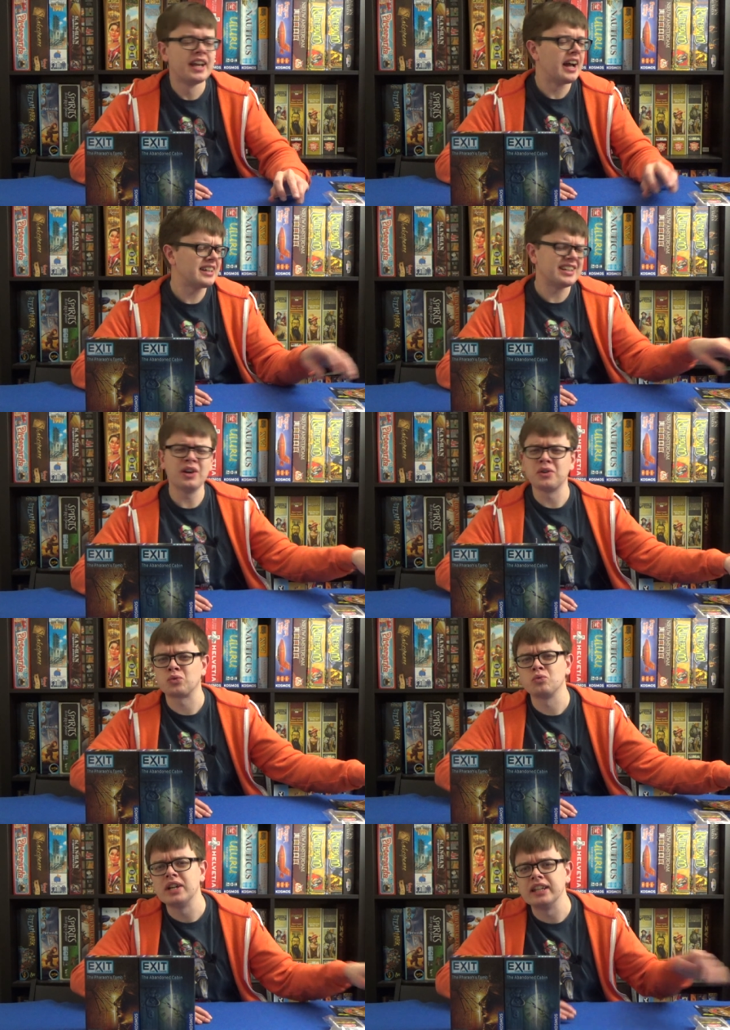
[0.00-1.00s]
And I know
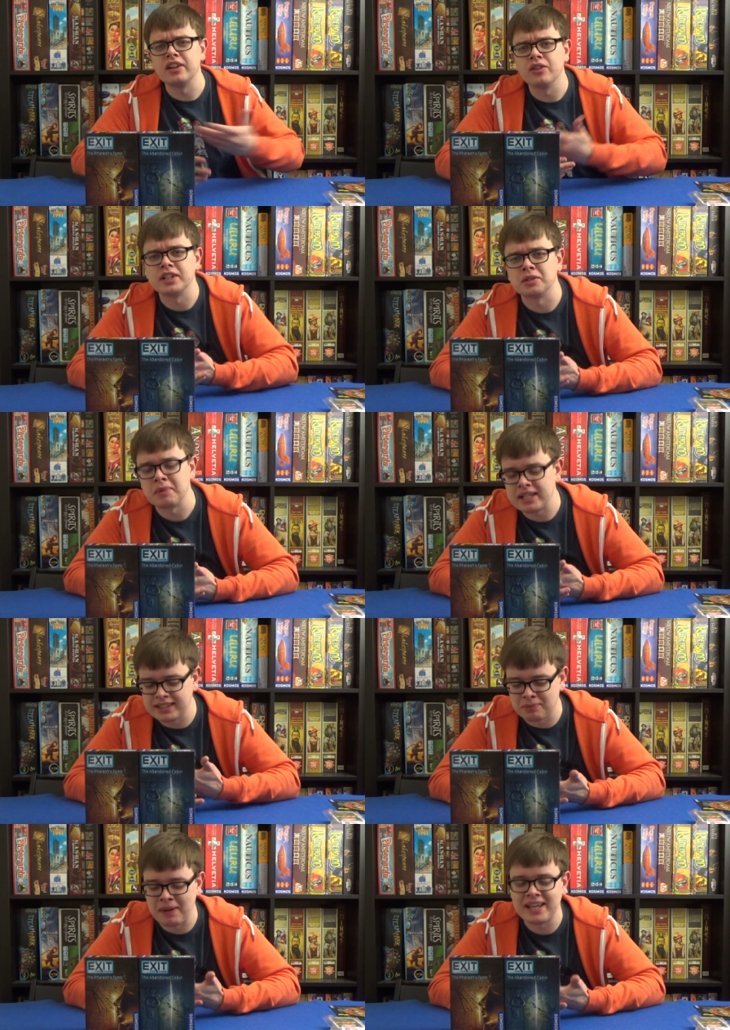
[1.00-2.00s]
it's really annoying to be
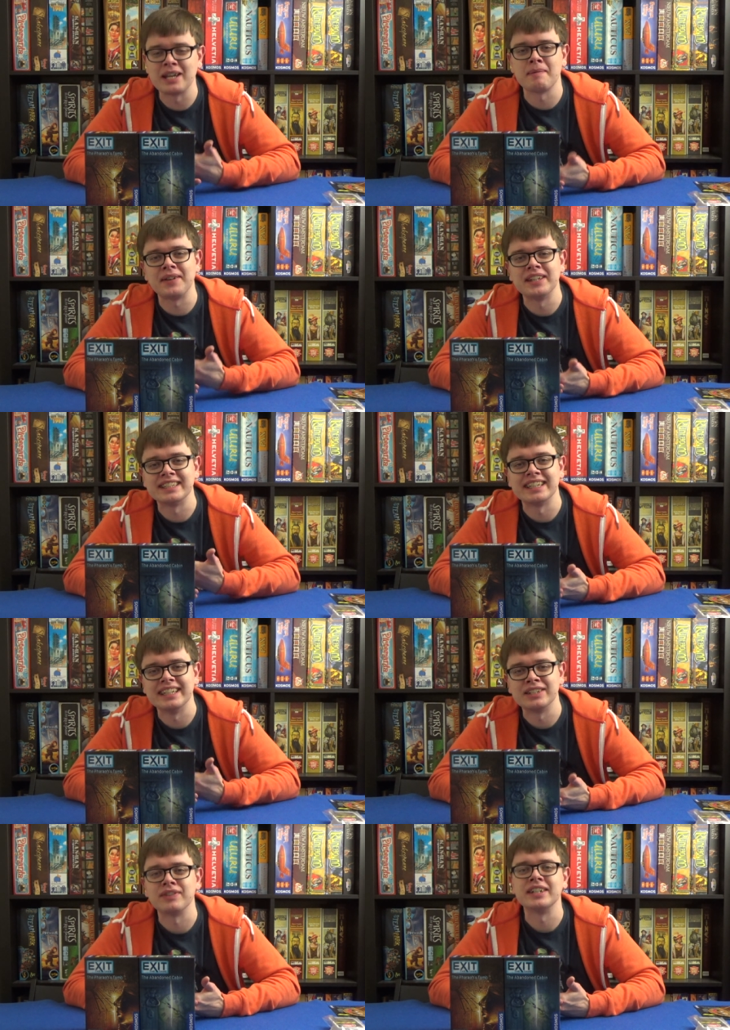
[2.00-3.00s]
speaking about these in
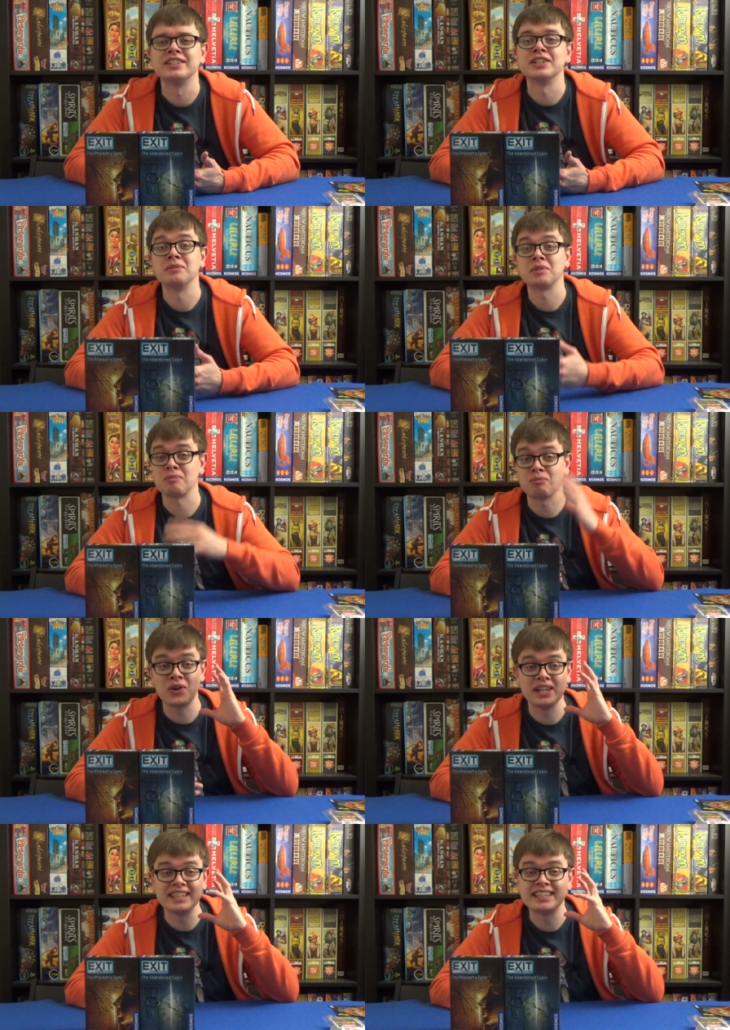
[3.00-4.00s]
these vague terms. I'm
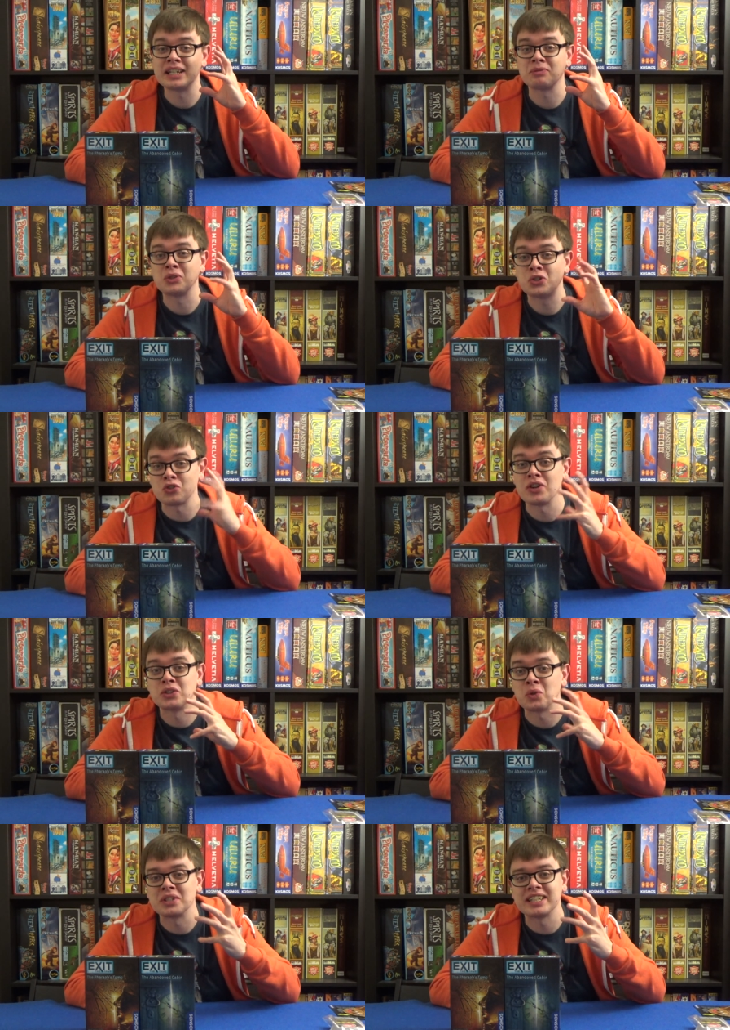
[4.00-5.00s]
really desperately trying
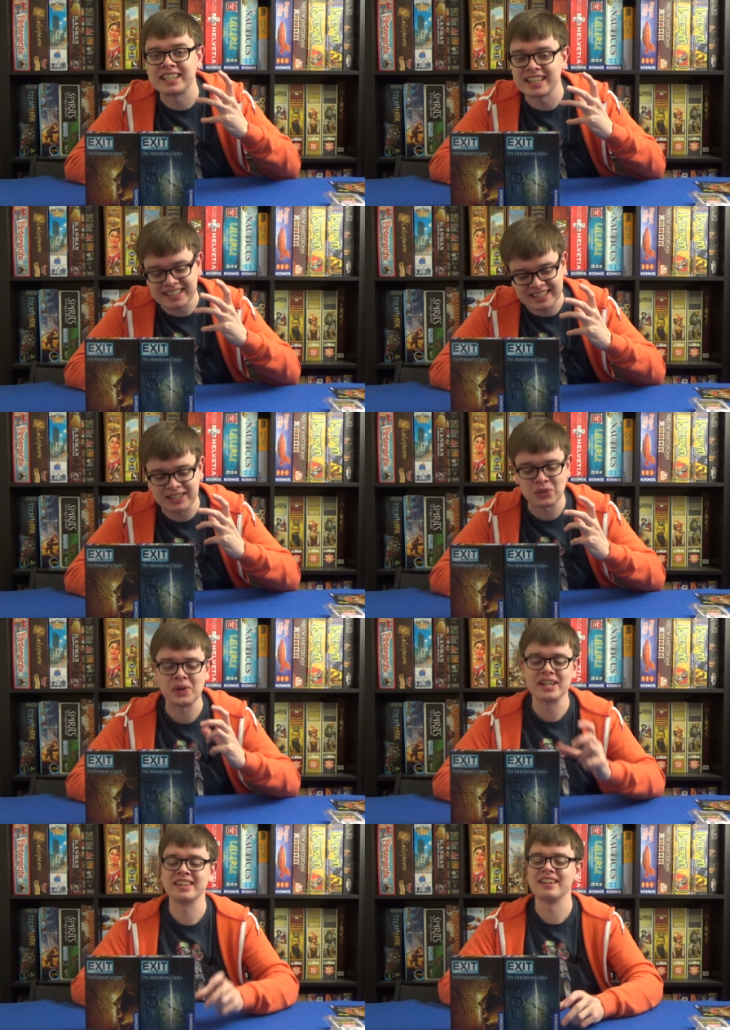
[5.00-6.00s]
to articulate it in a
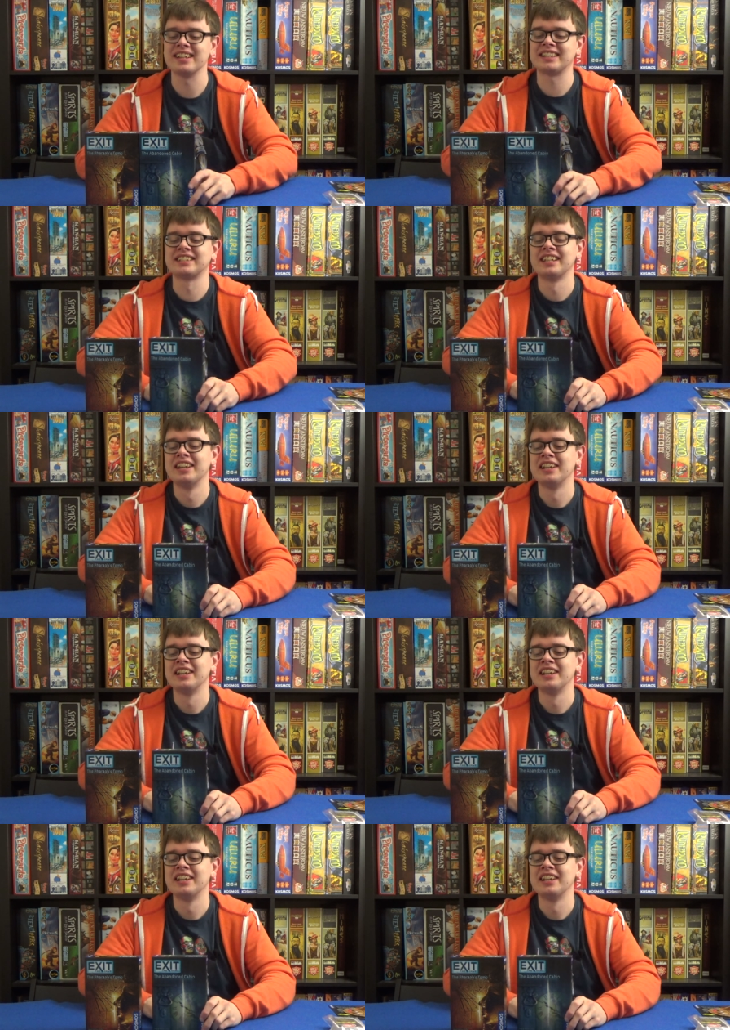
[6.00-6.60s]
way that,